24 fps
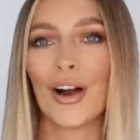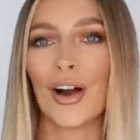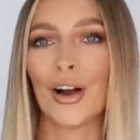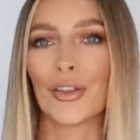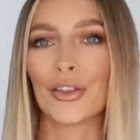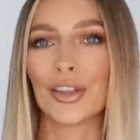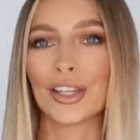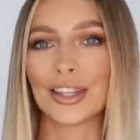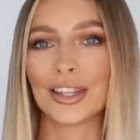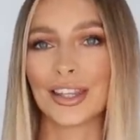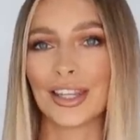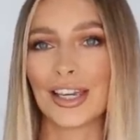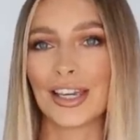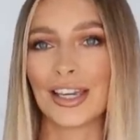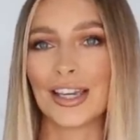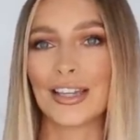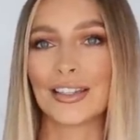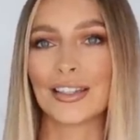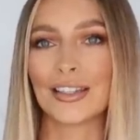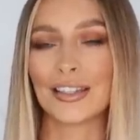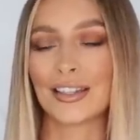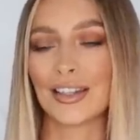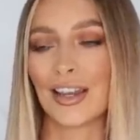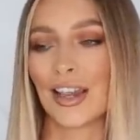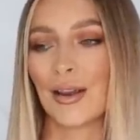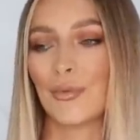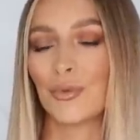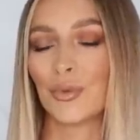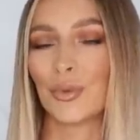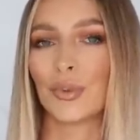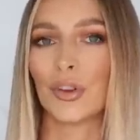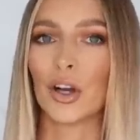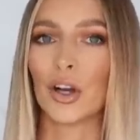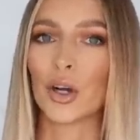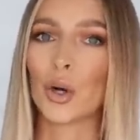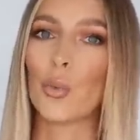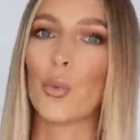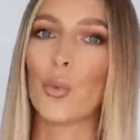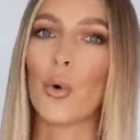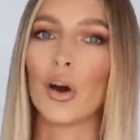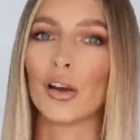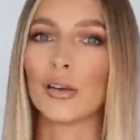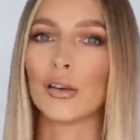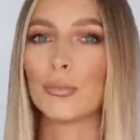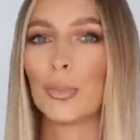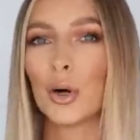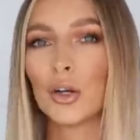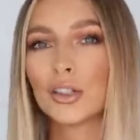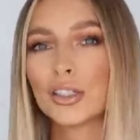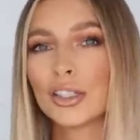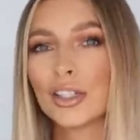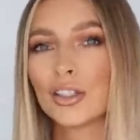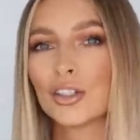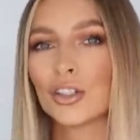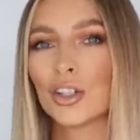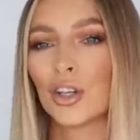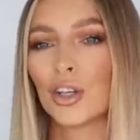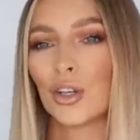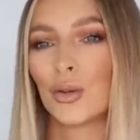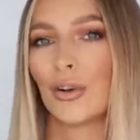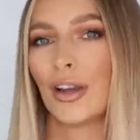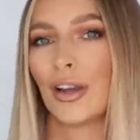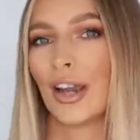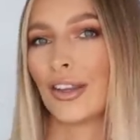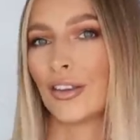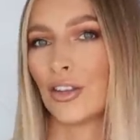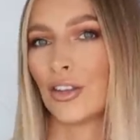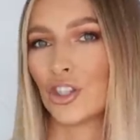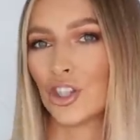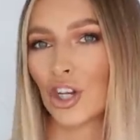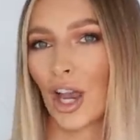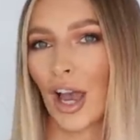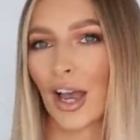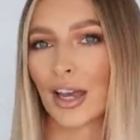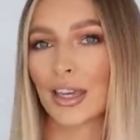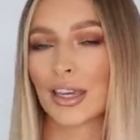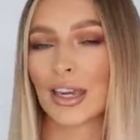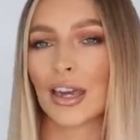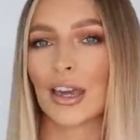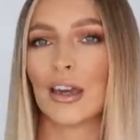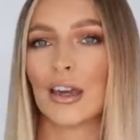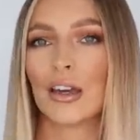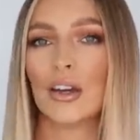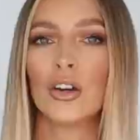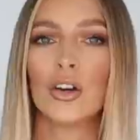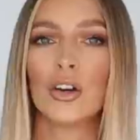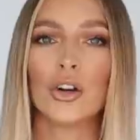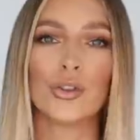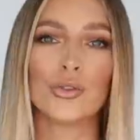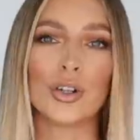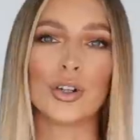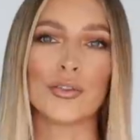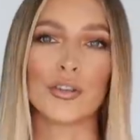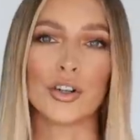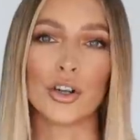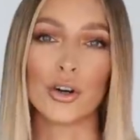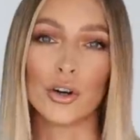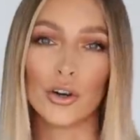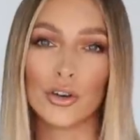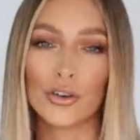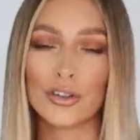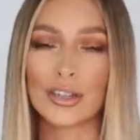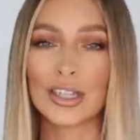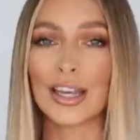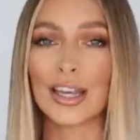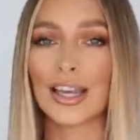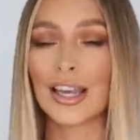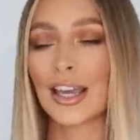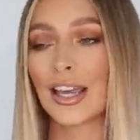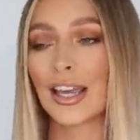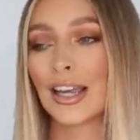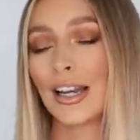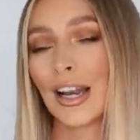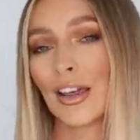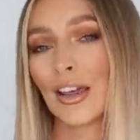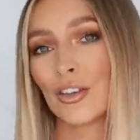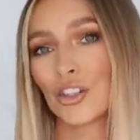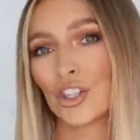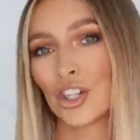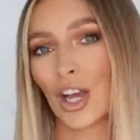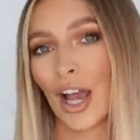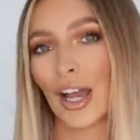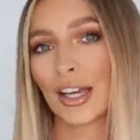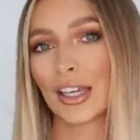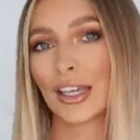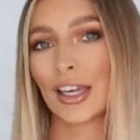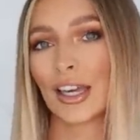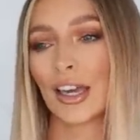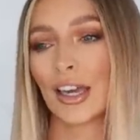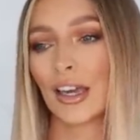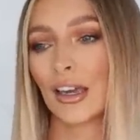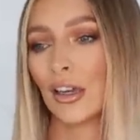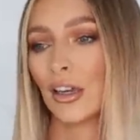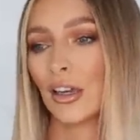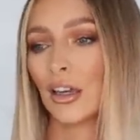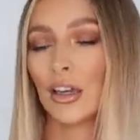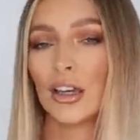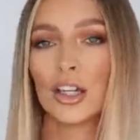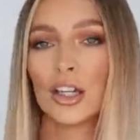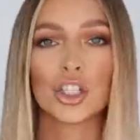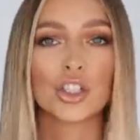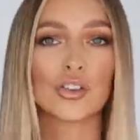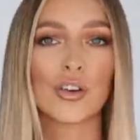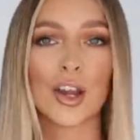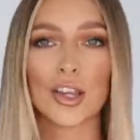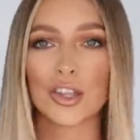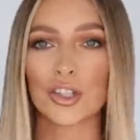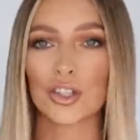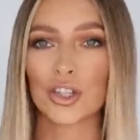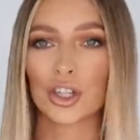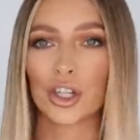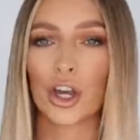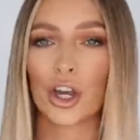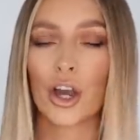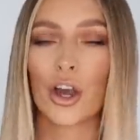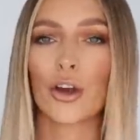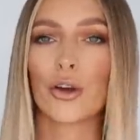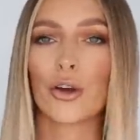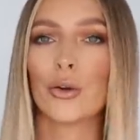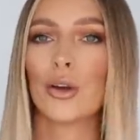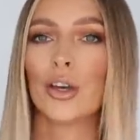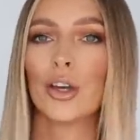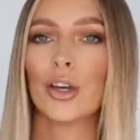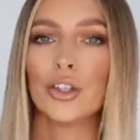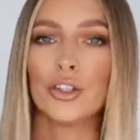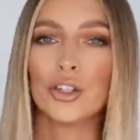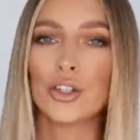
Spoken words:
I think these teamed with like a white bodysuit, leather jacket, or even a hoodie, leather jacket, trench coat.